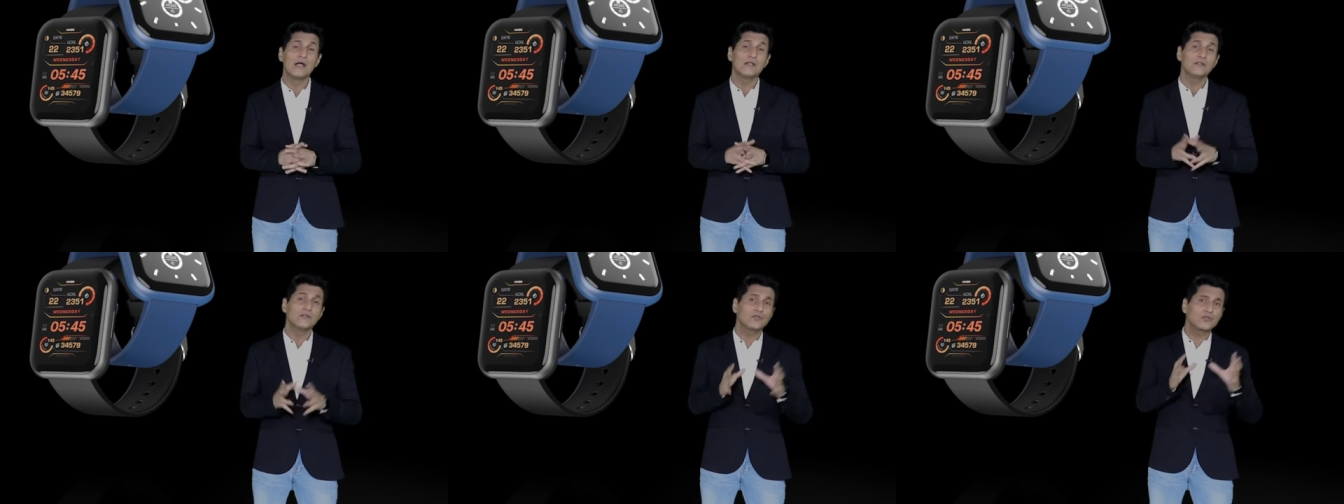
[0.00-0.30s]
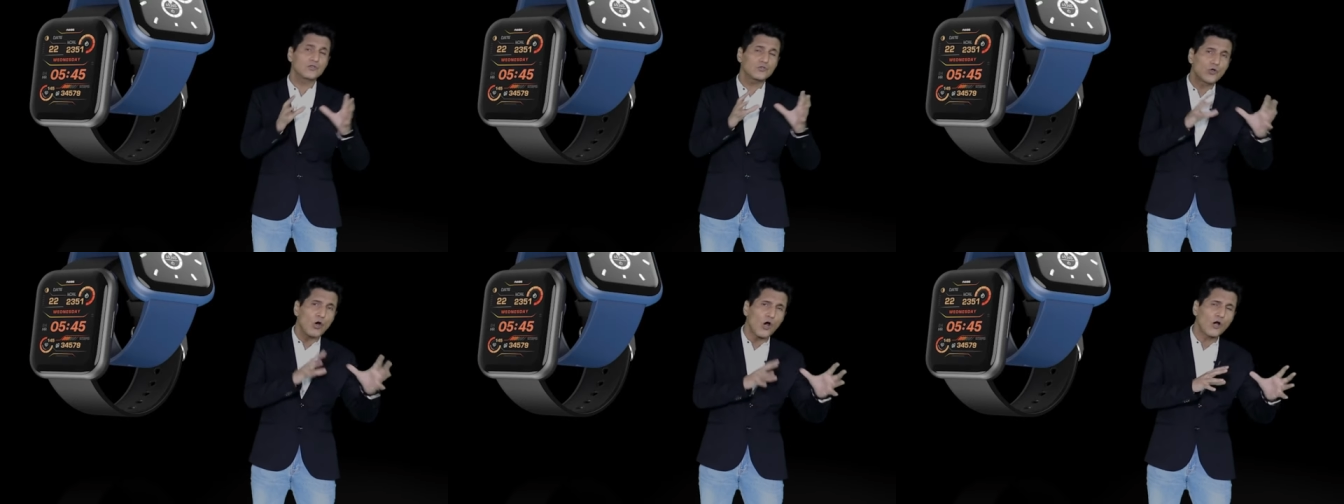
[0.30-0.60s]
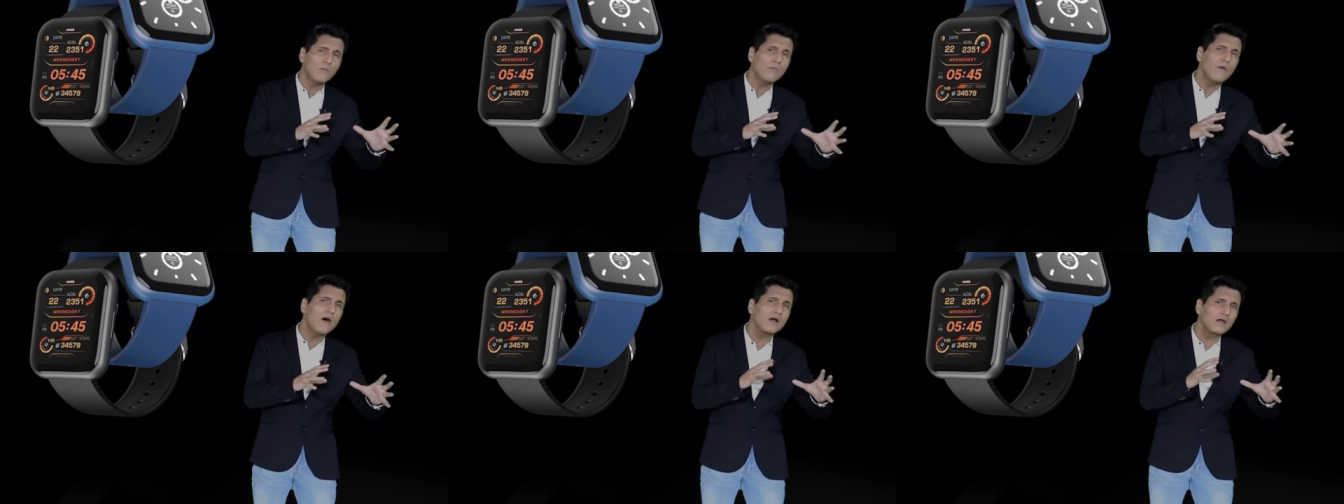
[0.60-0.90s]
the
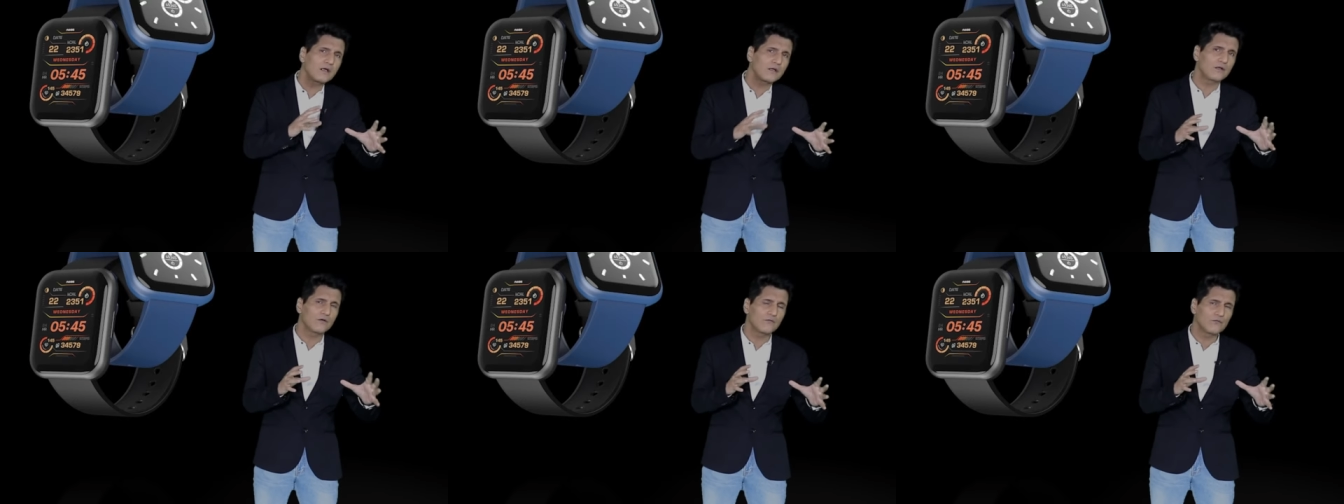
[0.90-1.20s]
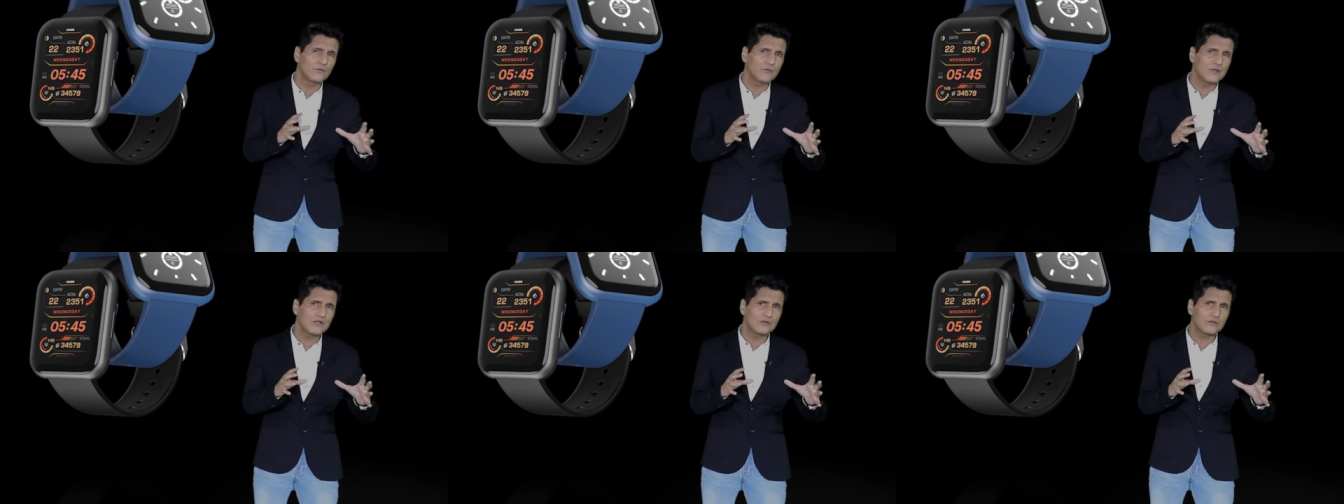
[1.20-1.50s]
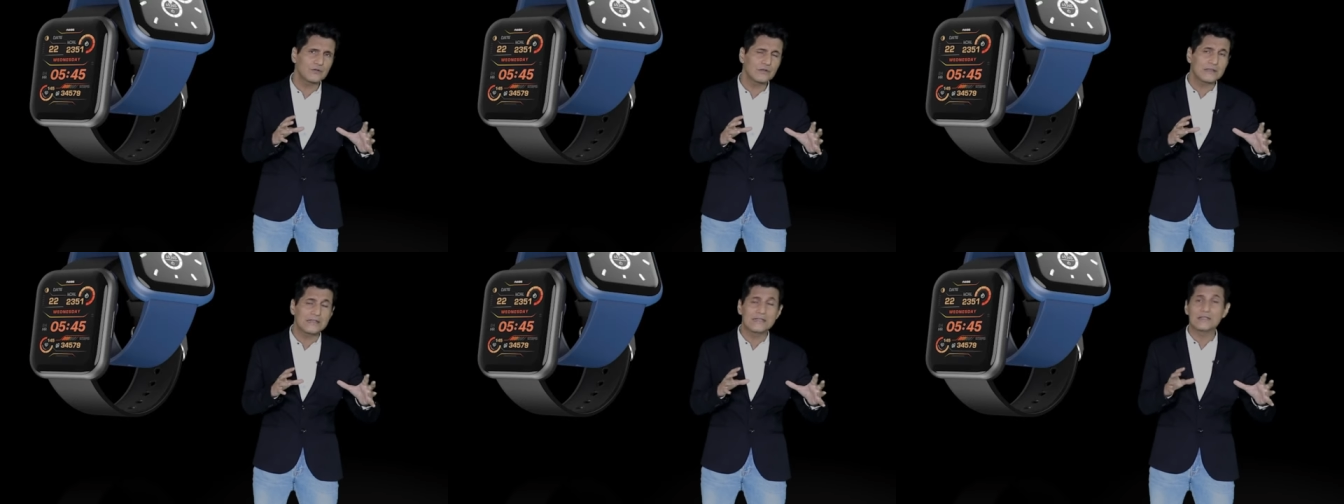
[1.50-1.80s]
stock market
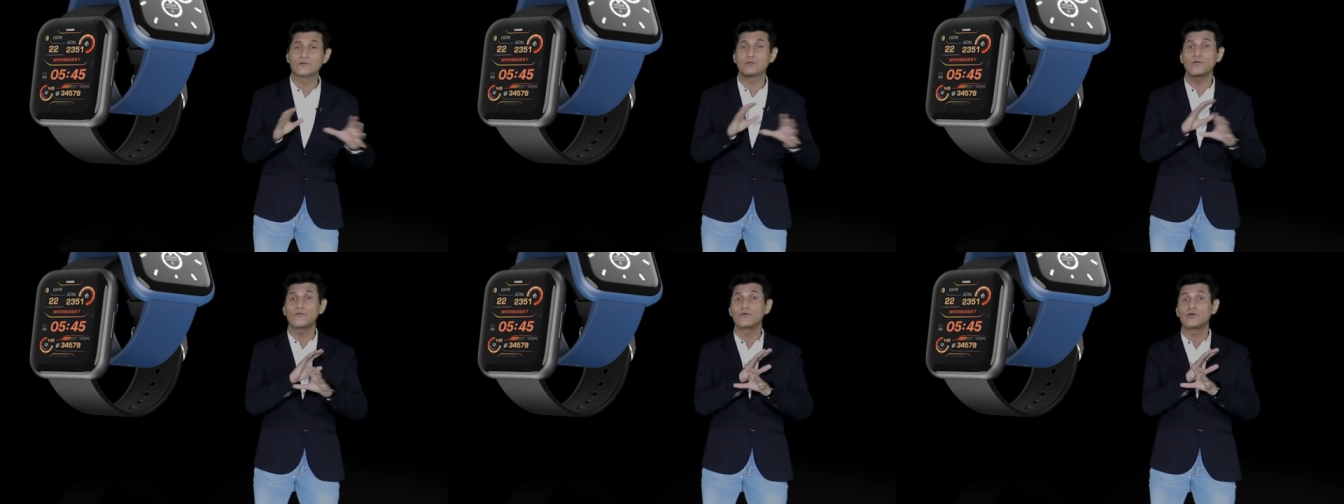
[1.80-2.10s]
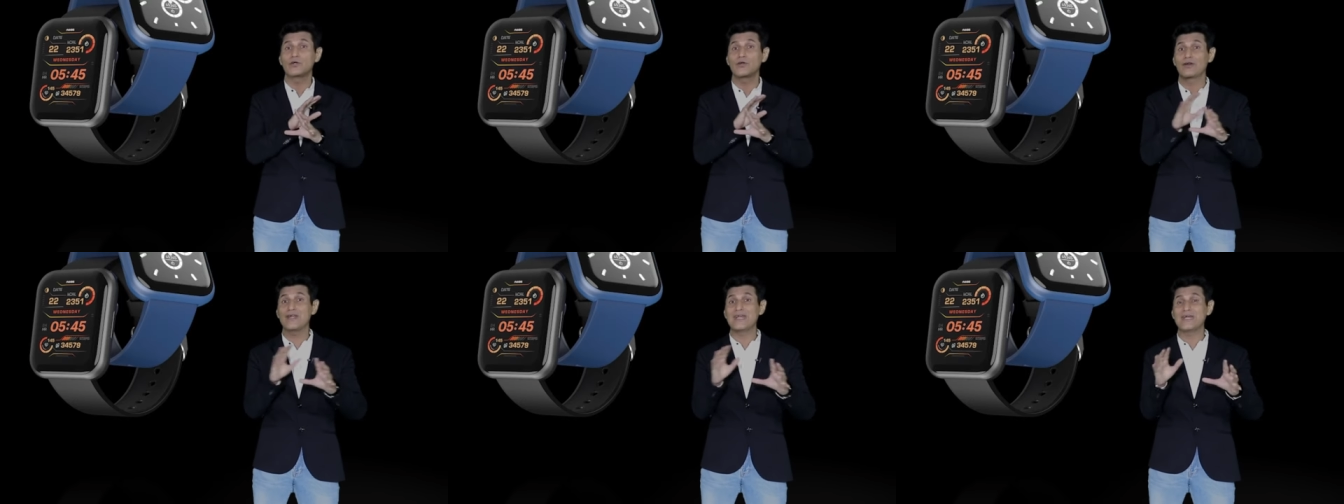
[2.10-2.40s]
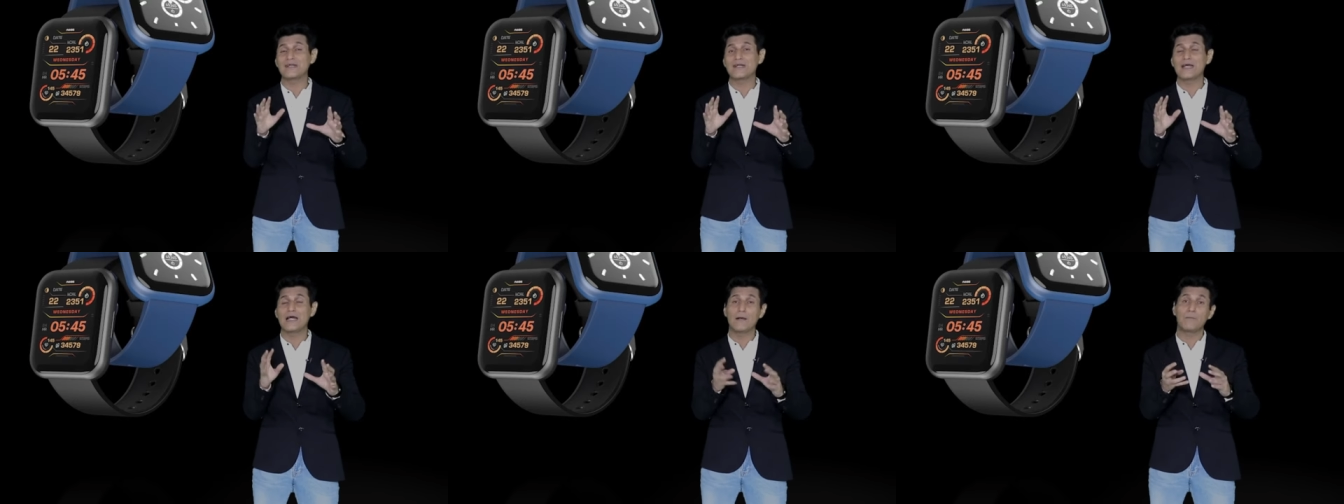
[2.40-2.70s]
information is of great
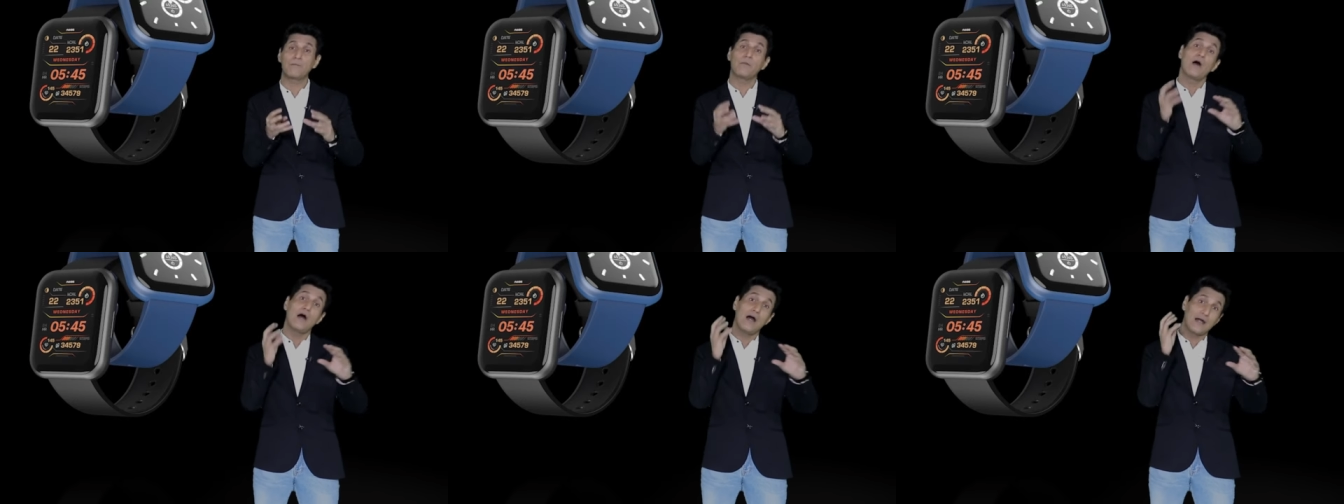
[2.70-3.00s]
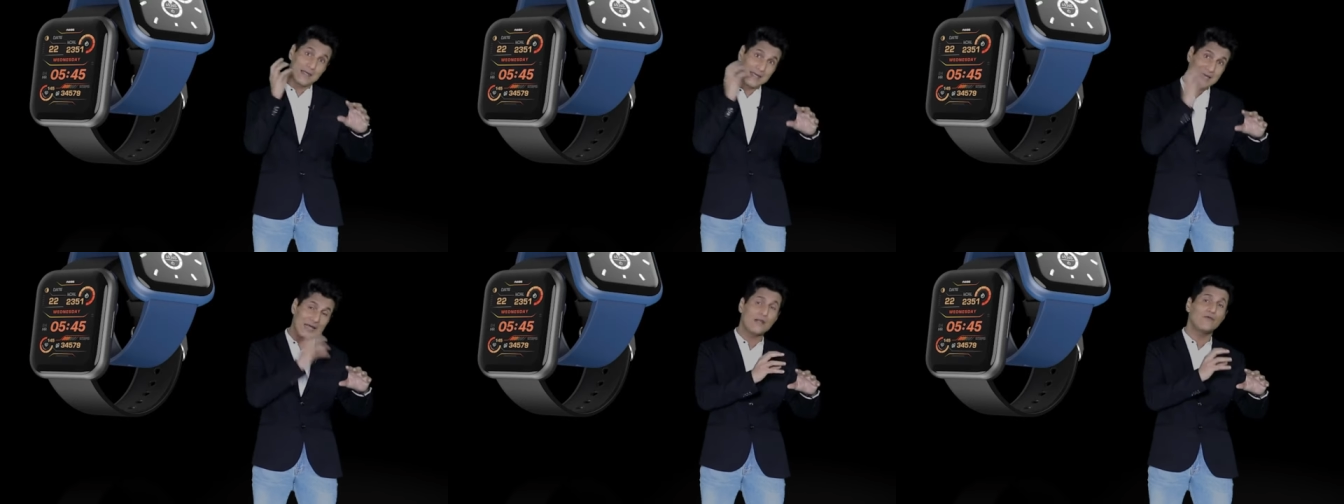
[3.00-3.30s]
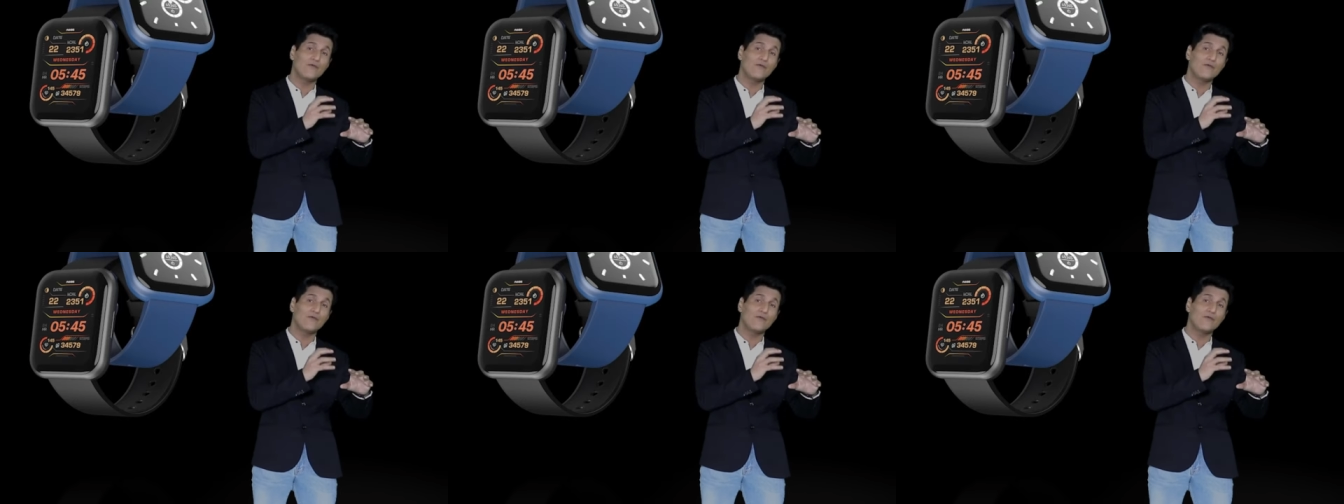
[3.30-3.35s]
help, again